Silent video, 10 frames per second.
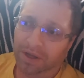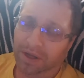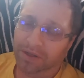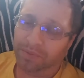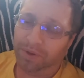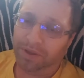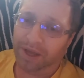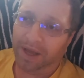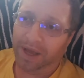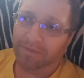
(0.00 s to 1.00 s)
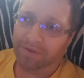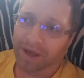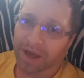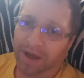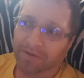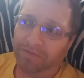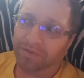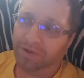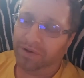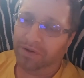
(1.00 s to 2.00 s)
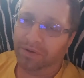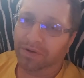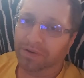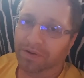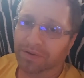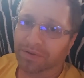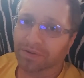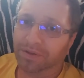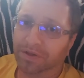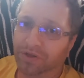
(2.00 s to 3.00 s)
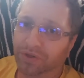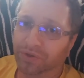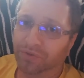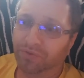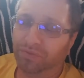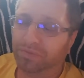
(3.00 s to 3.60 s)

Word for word: is what they have to have to